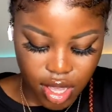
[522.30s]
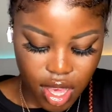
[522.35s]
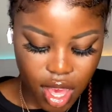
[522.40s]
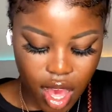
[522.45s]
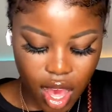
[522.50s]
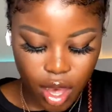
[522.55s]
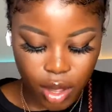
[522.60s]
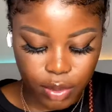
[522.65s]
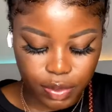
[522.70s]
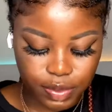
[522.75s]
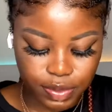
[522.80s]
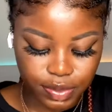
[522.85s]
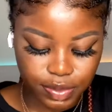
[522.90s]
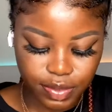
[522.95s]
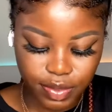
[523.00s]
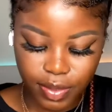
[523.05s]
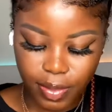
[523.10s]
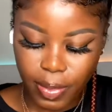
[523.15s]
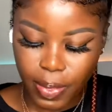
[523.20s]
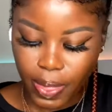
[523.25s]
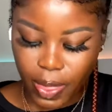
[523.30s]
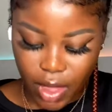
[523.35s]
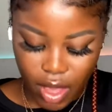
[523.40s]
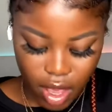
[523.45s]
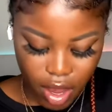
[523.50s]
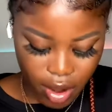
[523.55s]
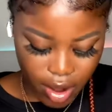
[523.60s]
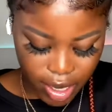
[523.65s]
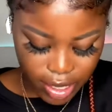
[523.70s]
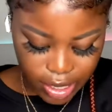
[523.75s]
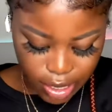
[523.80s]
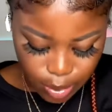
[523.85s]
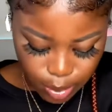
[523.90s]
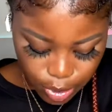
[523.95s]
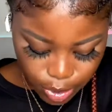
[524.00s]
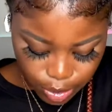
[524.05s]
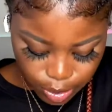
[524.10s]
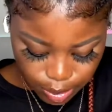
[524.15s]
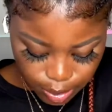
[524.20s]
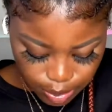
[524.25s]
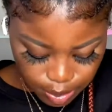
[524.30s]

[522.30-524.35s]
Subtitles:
Oh, all right, so boom.